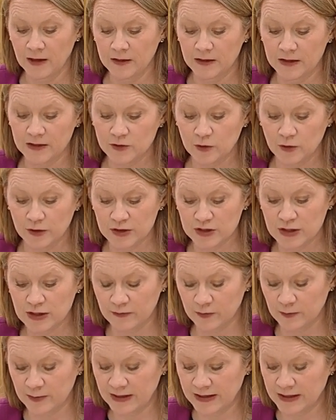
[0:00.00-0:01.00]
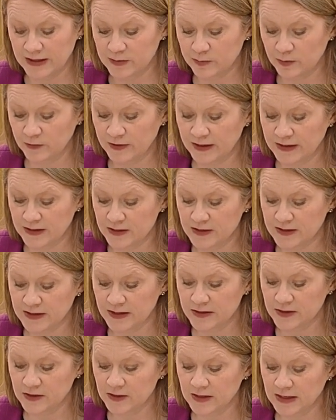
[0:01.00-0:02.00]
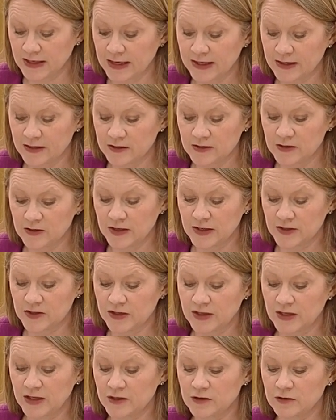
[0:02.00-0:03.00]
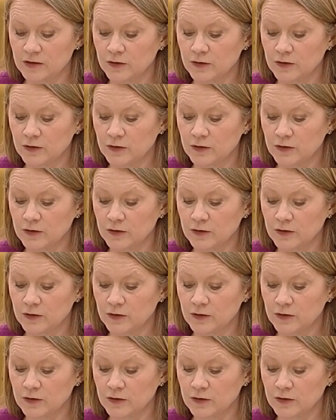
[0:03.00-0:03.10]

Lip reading: The Scottish Government has provided statutory guidance to education